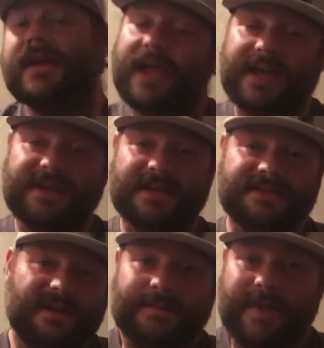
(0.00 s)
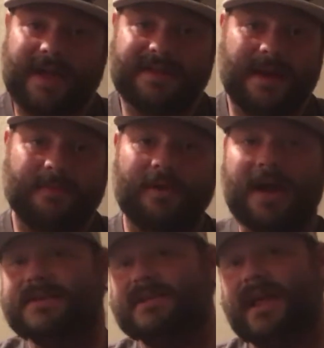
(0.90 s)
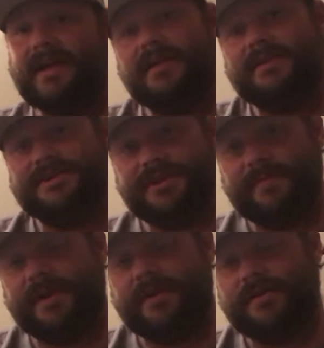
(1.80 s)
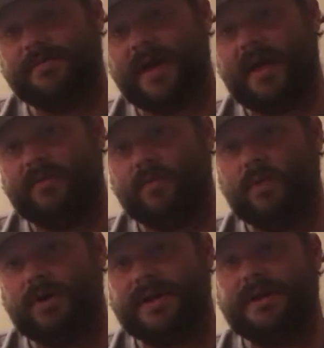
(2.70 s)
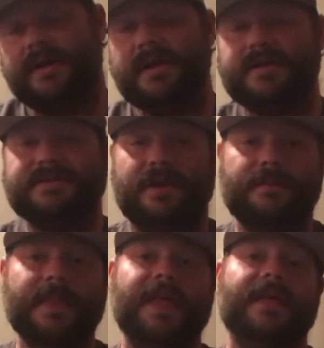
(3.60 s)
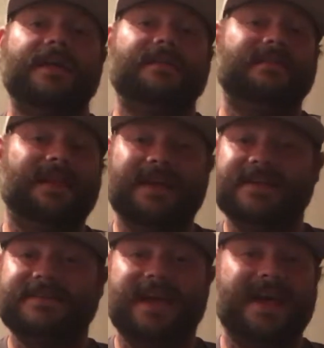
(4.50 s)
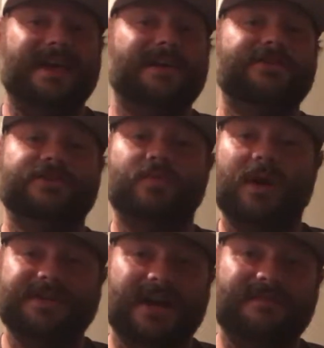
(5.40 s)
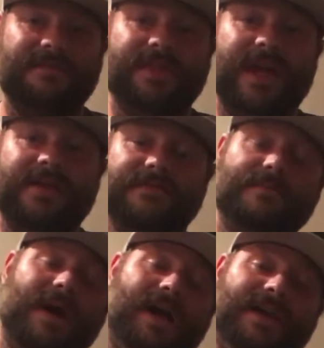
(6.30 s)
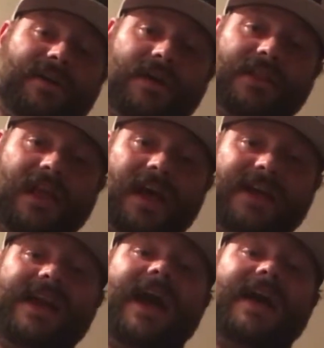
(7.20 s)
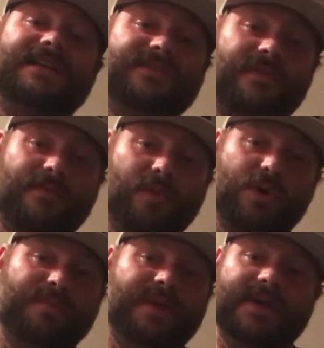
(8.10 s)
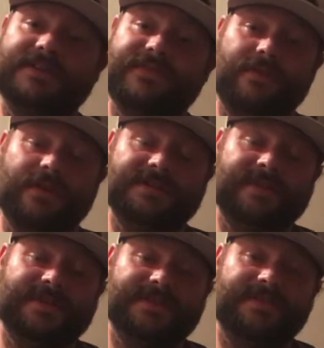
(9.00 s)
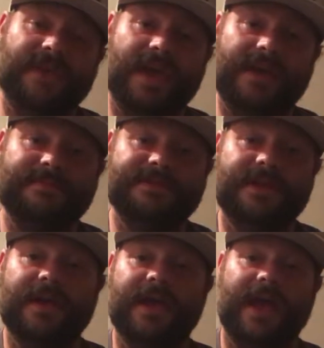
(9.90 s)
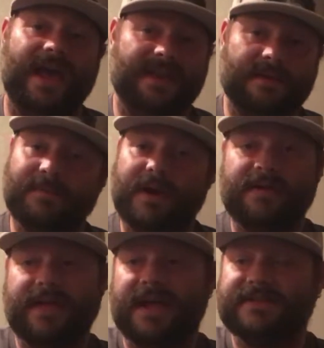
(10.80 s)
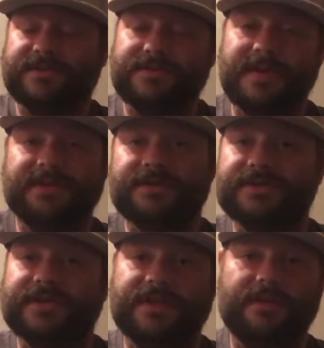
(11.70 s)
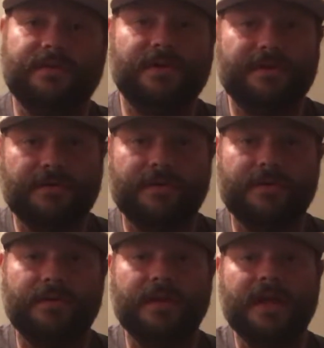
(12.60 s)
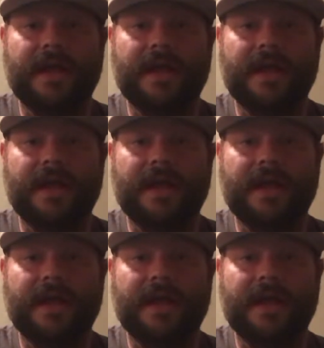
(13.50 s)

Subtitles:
It doesn't command that price like a legitimate Earthbound would. So, like I say, just watch out for that. If you're buying online, ask for board pics for expensive games and compare that to pictures that you can Google